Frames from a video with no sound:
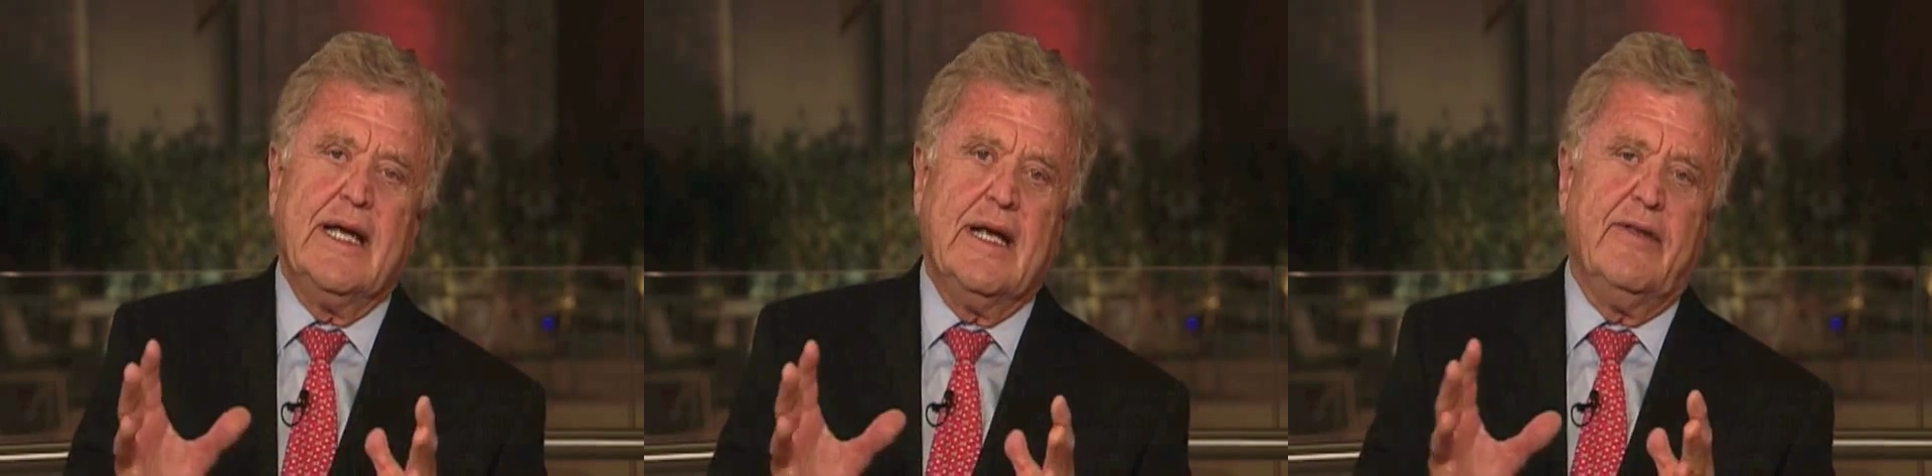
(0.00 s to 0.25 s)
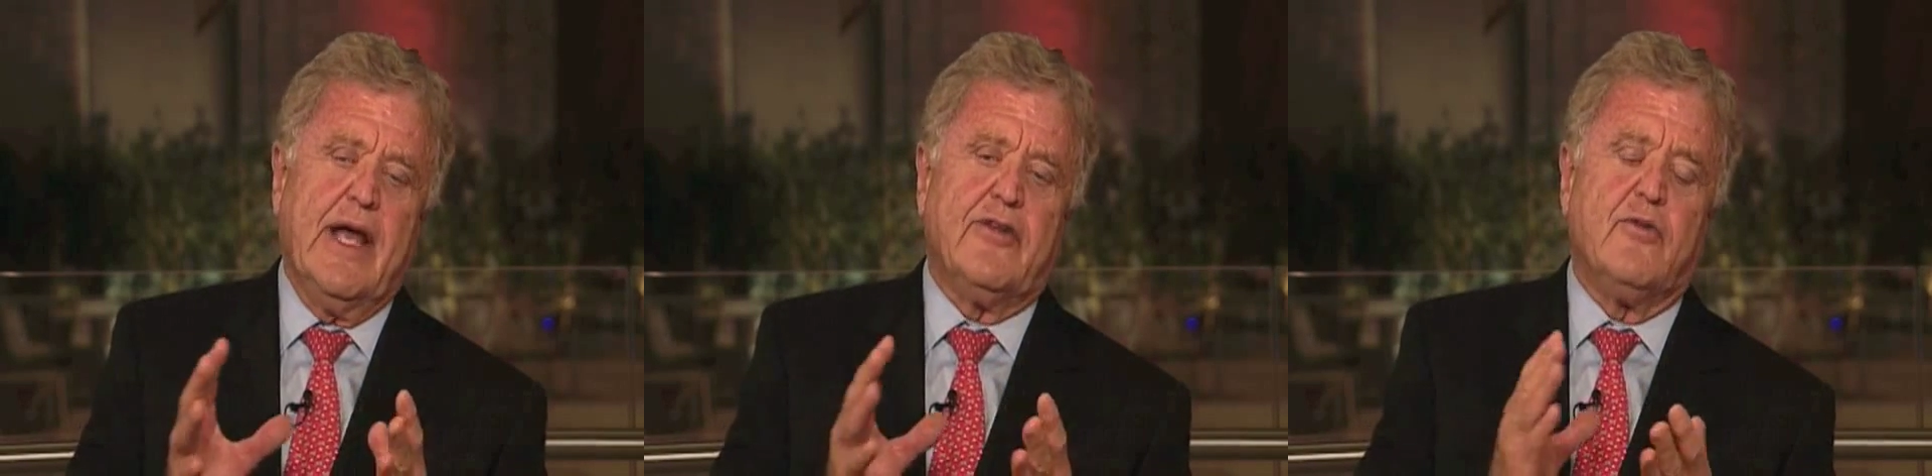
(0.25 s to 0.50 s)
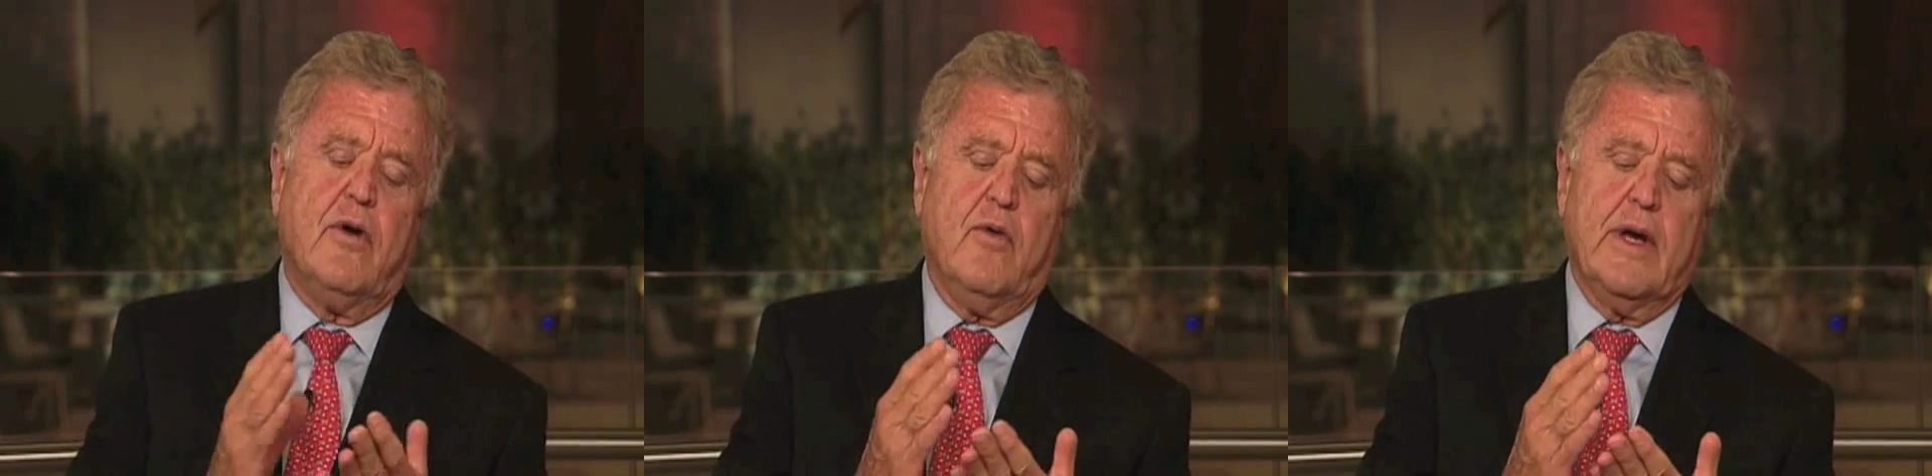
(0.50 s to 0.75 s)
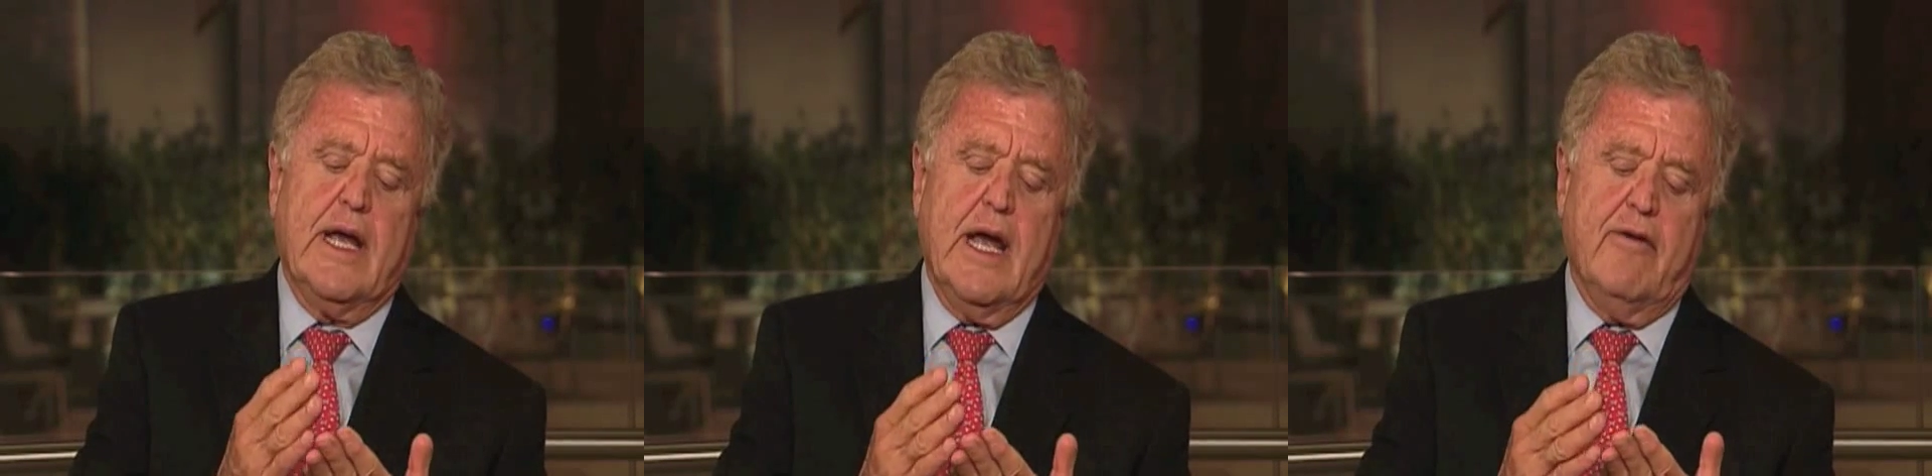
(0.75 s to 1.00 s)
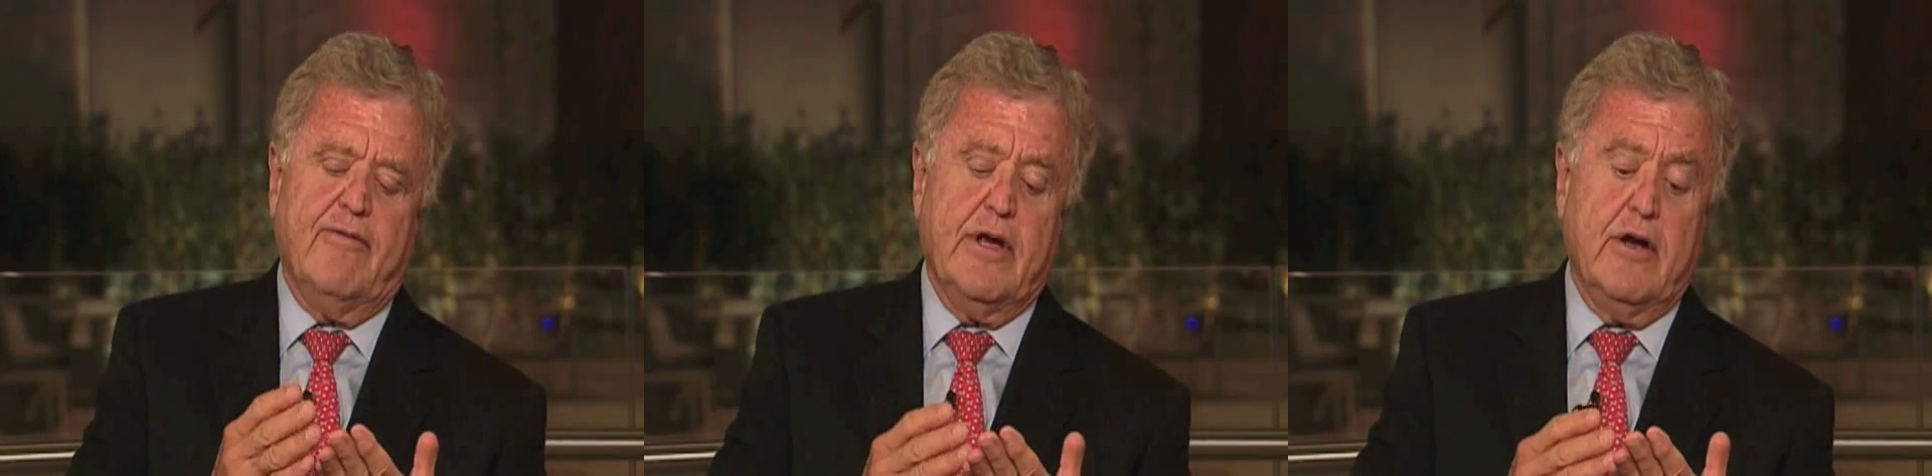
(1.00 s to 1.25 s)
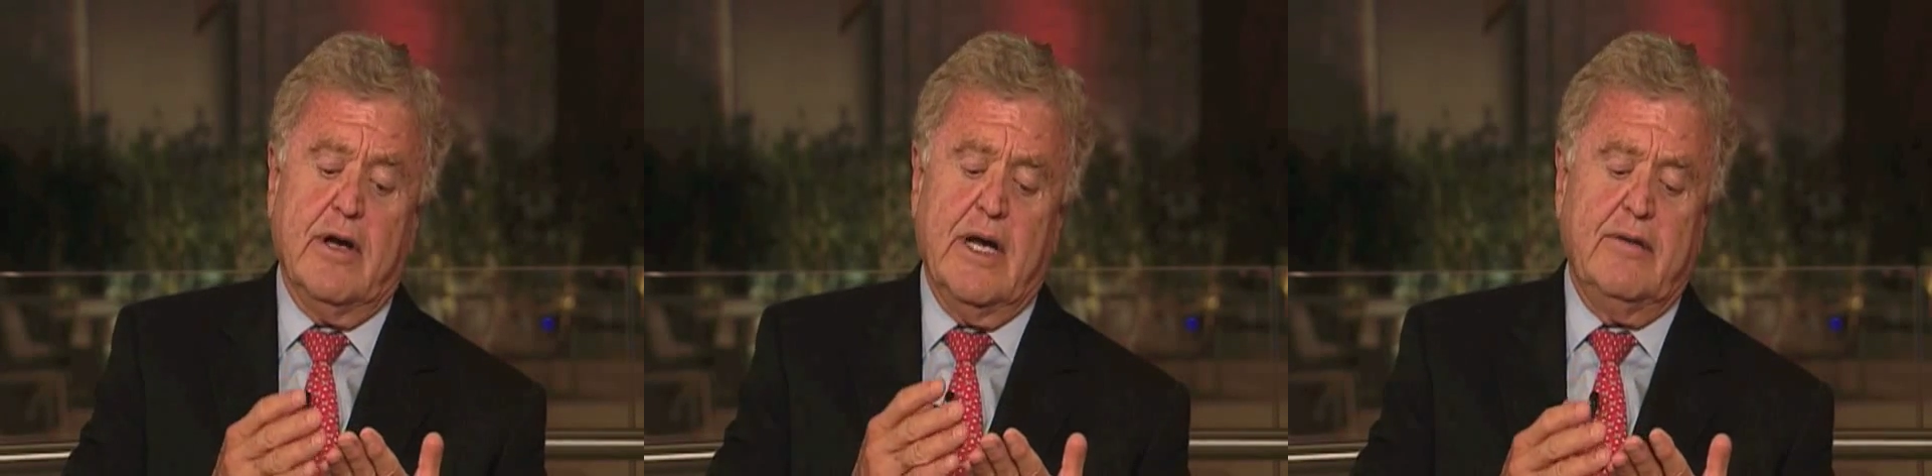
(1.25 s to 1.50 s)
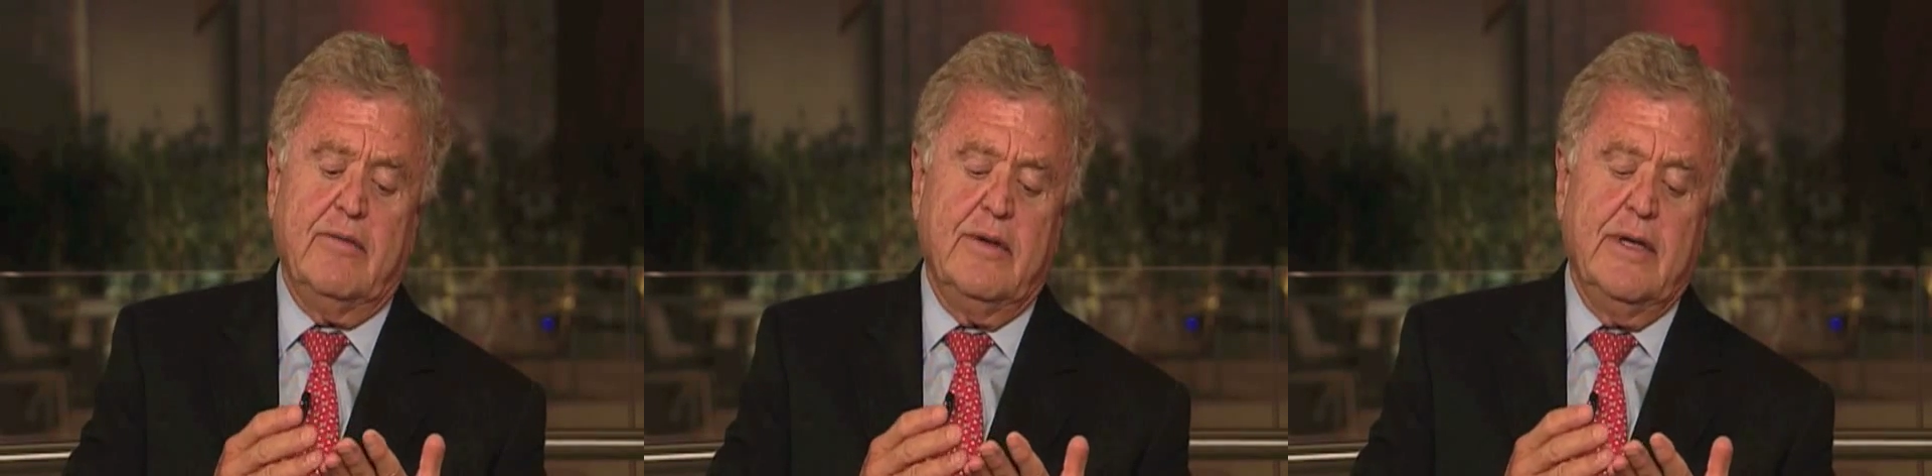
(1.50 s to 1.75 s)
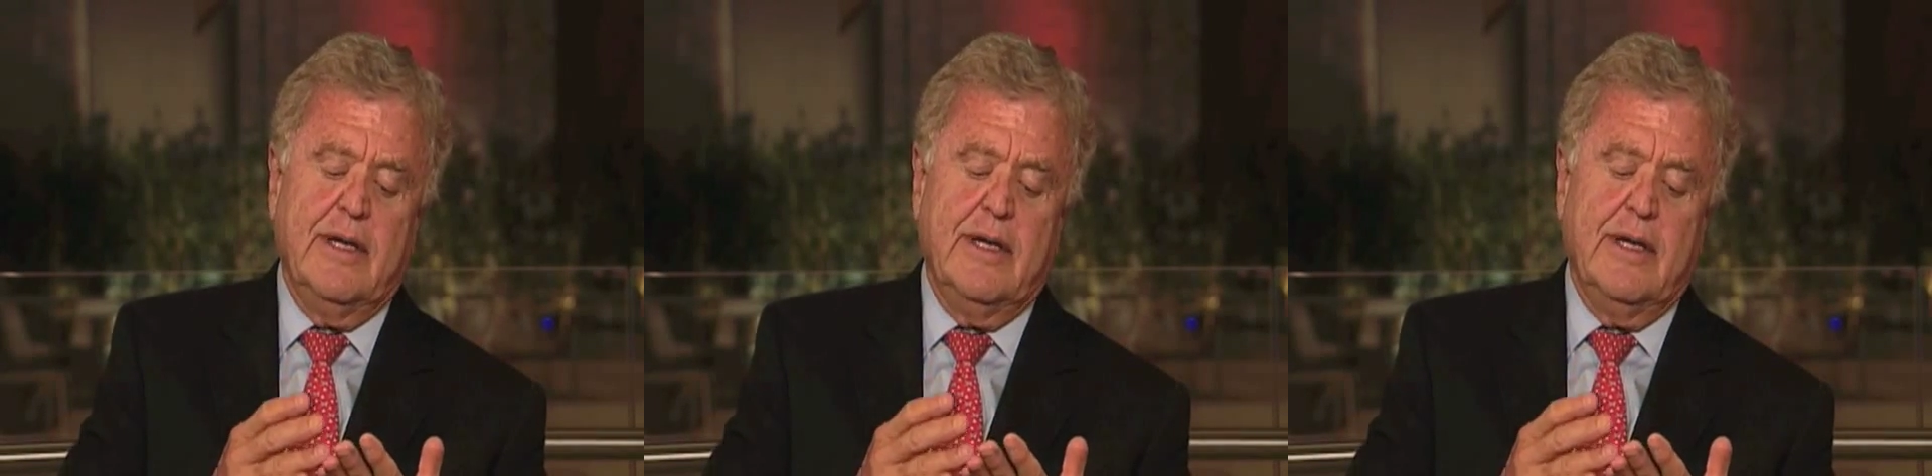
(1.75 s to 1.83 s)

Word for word: And that's what we have here. And